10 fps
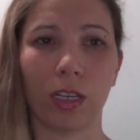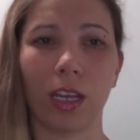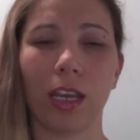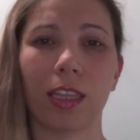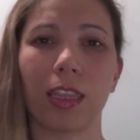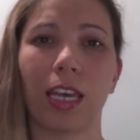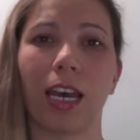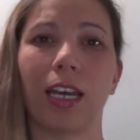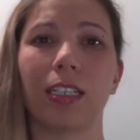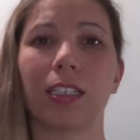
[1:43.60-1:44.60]

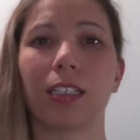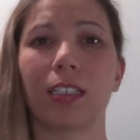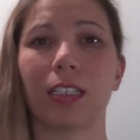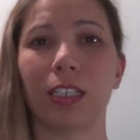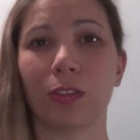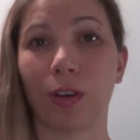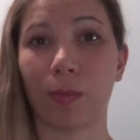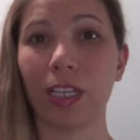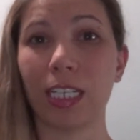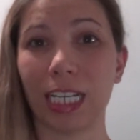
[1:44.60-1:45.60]
that is from the
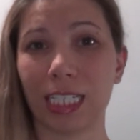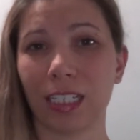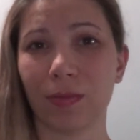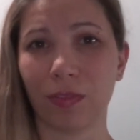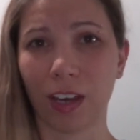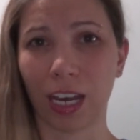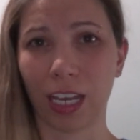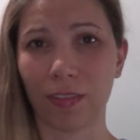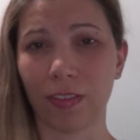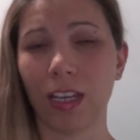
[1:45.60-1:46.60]
DSM-5
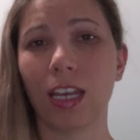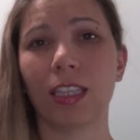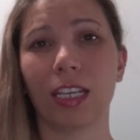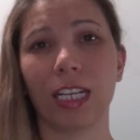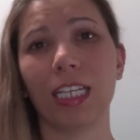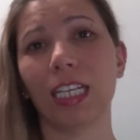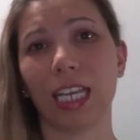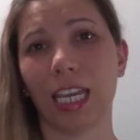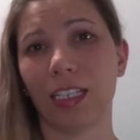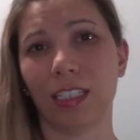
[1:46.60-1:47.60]
that
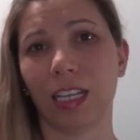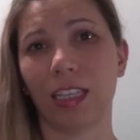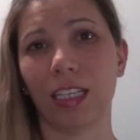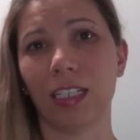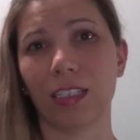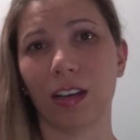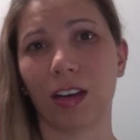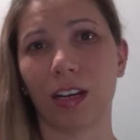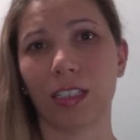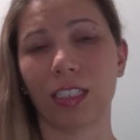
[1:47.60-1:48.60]
indicates that these are
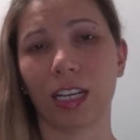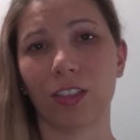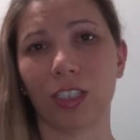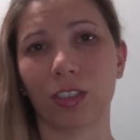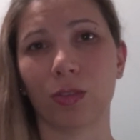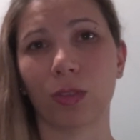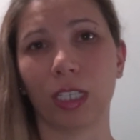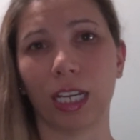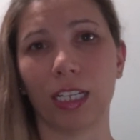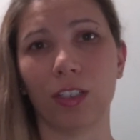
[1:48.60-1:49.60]
sessions
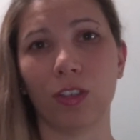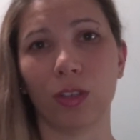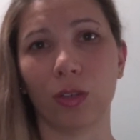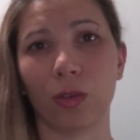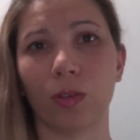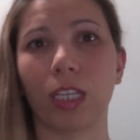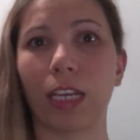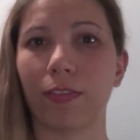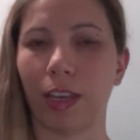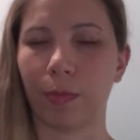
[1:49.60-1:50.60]
related to
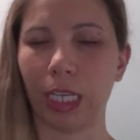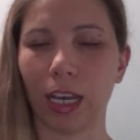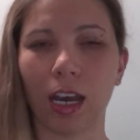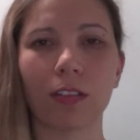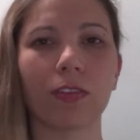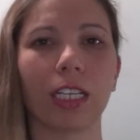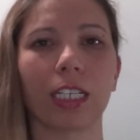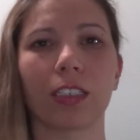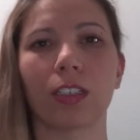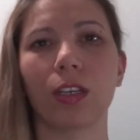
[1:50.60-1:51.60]
family conflict
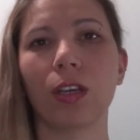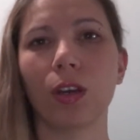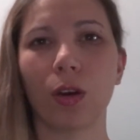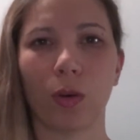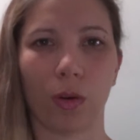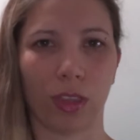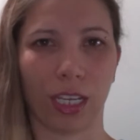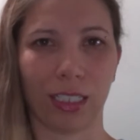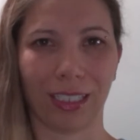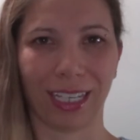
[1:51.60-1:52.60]
or things
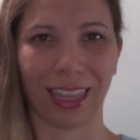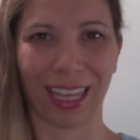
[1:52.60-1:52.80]
like that.